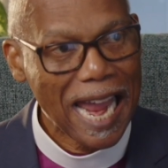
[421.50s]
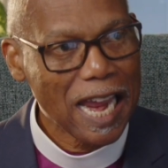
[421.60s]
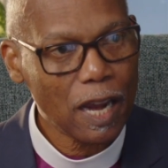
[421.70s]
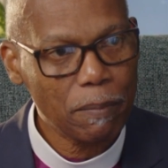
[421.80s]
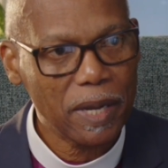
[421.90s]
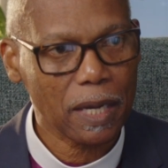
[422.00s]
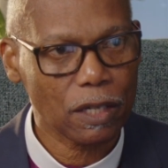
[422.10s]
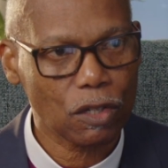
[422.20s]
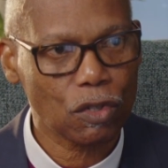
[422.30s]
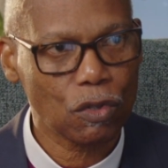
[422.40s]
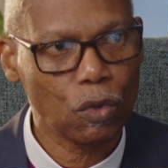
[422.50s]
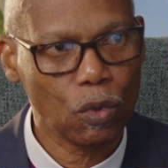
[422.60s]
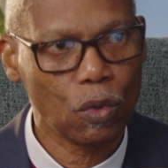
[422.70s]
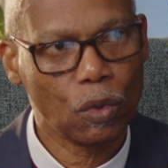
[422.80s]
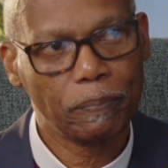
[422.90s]
aim is
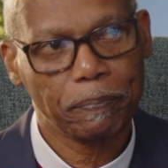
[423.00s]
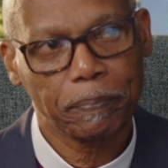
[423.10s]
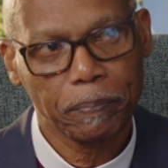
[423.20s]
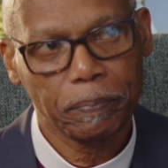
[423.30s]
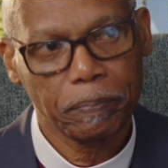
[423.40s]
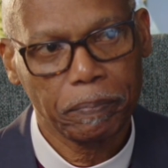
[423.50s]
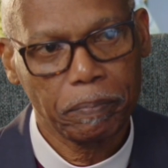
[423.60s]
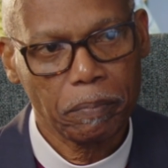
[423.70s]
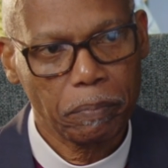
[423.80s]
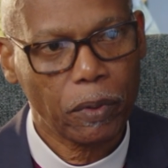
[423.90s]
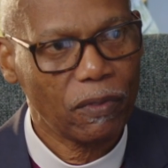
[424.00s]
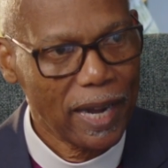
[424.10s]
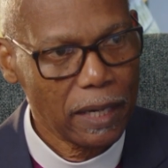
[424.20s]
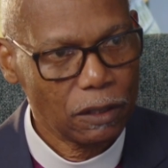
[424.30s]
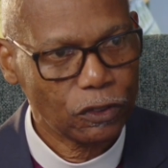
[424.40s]
to
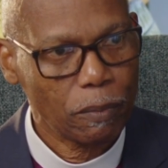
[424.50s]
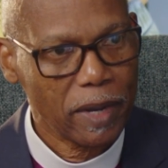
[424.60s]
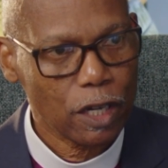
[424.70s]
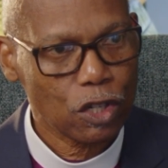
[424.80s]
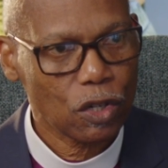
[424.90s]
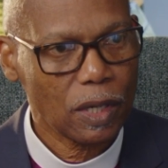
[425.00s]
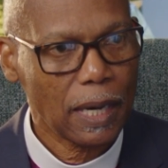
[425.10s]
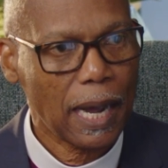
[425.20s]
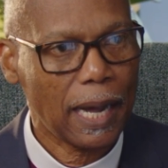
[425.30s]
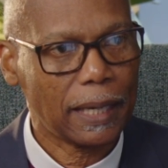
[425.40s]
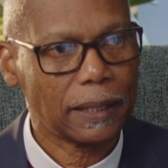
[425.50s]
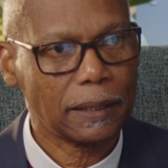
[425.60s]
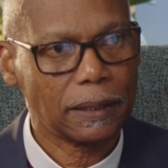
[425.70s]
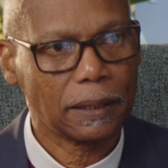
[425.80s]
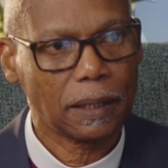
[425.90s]
provide information
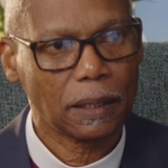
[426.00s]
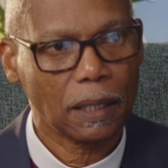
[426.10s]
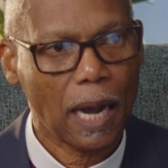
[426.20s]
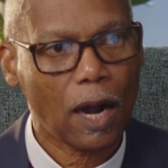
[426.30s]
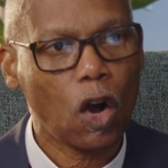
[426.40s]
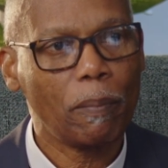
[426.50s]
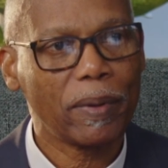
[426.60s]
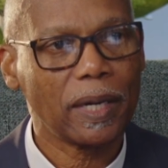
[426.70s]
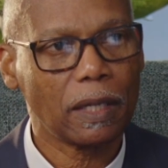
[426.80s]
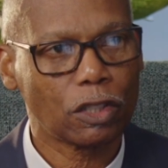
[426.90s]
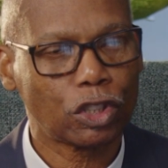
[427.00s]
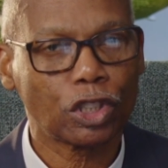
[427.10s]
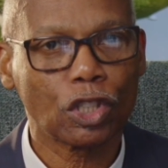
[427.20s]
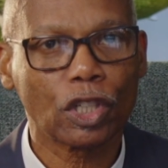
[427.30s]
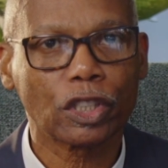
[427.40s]
and accompany the
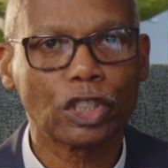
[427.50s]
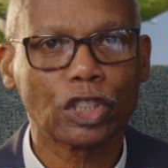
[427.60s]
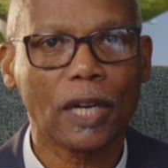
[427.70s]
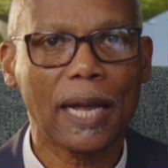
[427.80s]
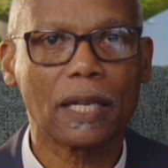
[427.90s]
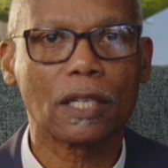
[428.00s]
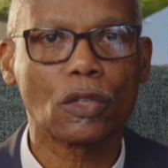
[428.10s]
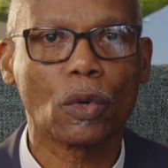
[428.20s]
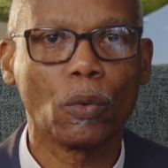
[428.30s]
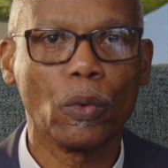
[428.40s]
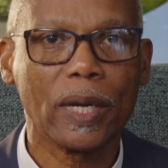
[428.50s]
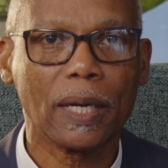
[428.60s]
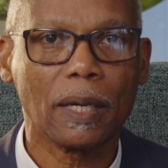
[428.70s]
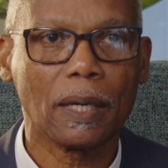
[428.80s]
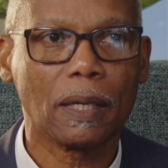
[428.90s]
church as
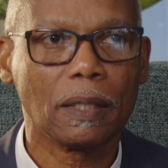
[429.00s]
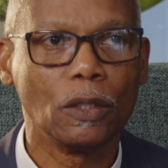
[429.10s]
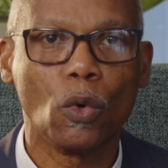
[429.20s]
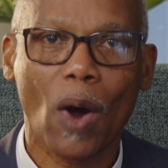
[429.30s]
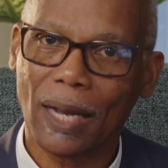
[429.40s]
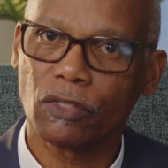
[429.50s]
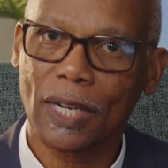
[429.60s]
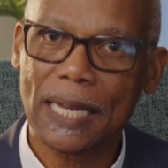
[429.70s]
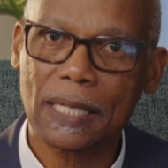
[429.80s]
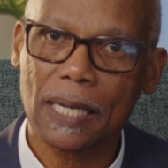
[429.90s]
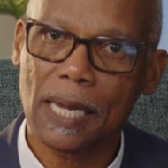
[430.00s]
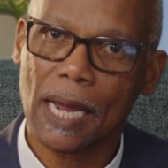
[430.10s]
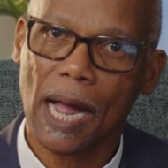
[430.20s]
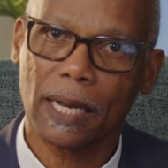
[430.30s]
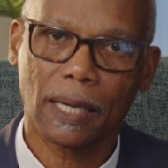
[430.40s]
we do advocacy
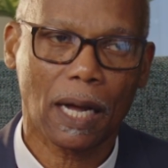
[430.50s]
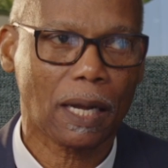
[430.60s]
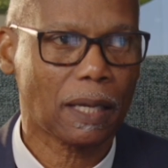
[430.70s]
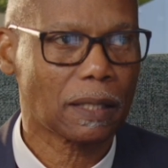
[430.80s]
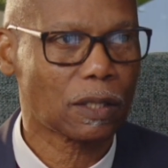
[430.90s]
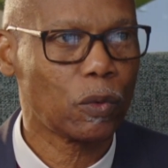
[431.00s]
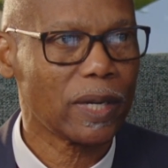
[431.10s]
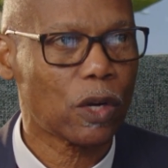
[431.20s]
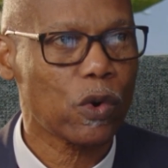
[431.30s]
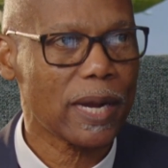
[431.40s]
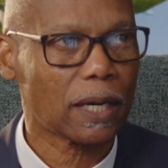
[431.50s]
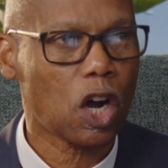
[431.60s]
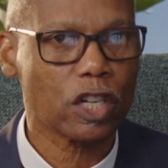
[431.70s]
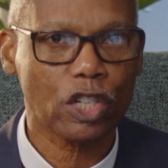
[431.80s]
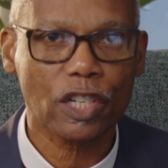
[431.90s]
and as we create
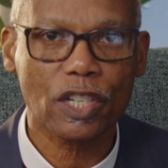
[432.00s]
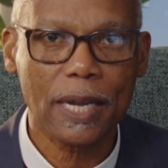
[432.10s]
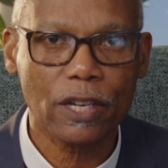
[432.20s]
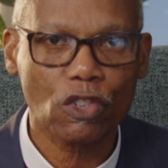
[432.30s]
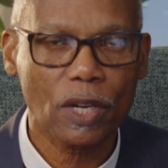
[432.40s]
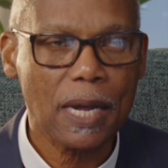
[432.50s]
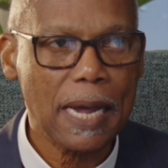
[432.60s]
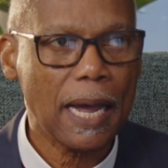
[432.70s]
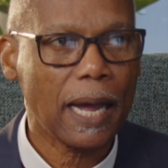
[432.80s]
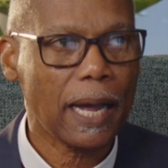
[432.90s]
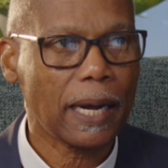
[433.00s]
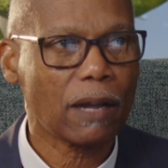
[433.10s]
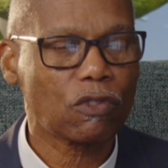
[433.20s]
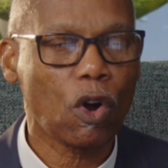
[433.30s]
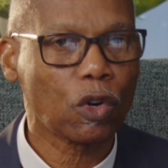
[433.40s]
consciousness and
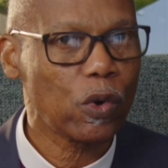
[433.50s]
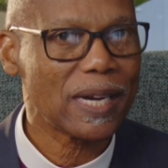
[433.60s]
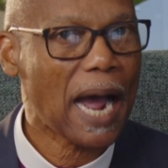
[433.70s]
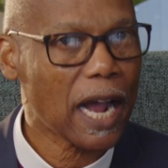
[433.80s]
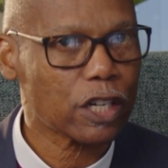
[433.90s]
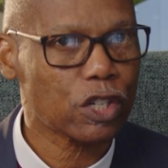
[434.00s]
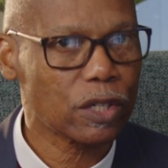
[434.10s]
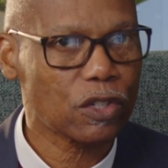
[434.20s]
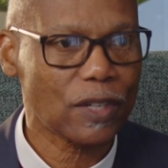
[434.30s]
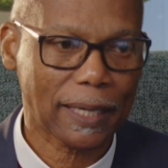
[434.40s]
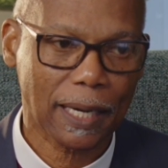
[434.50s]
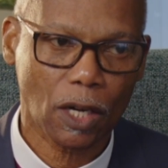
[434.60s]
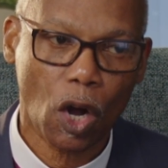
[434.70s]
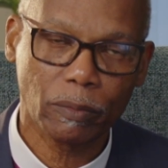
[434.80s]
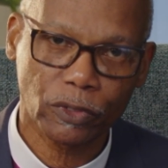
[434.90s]
have concrete actions that can
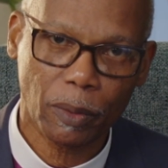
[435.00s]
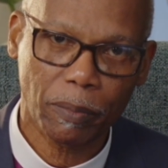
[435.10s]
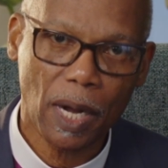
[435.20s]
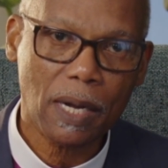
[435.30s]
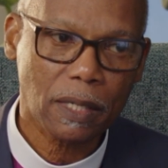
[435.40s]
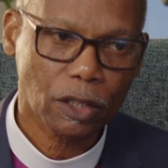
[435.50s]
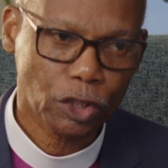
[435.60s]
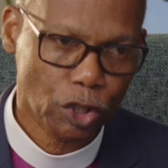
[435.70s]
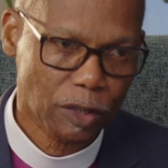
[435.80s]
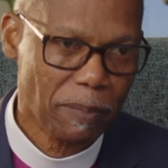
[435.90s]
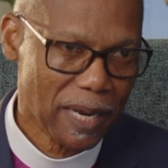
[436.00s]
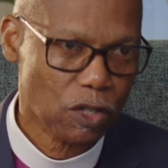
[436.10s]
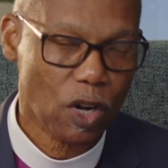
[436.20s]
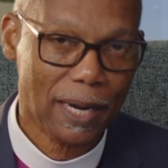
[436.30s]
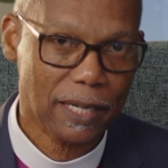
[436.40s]
come from church-based
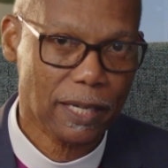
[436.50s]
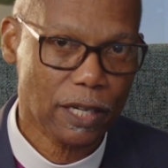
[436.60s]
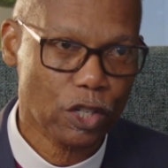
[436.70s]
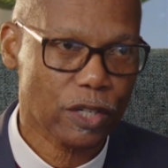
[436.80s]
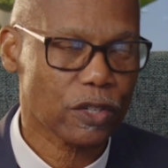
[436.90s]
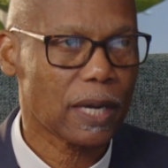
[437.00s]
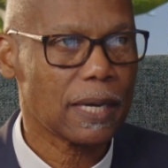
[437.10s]
organizations.